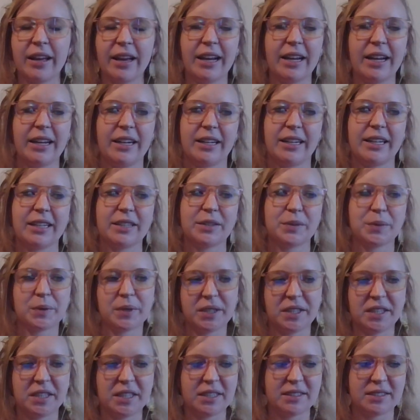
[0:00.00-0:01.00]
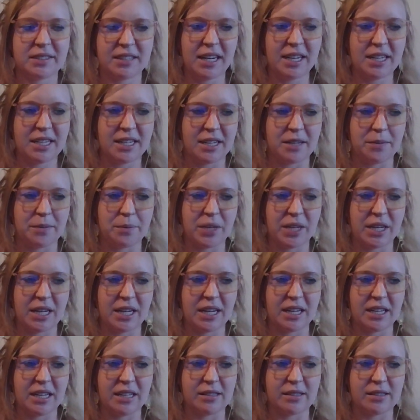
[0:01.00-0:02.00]
And it gets really exciting
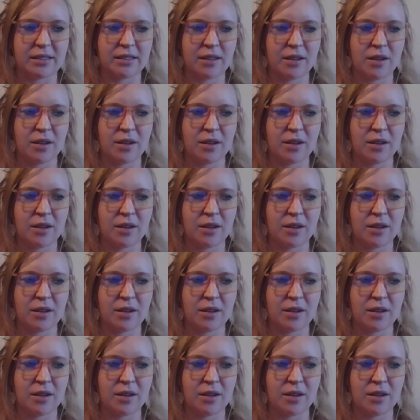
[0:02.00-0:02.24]
because